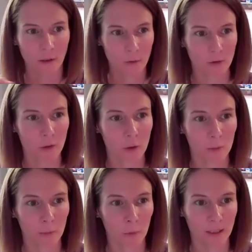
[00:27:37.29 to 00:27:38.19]
those
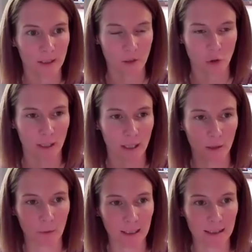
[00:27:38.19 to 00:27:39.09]
2 points are treated
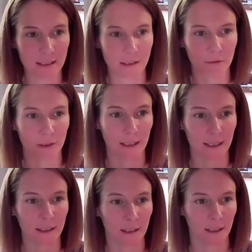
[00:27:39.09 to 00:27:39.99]
completely
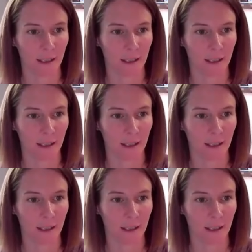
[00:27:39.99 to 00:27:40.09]
differently.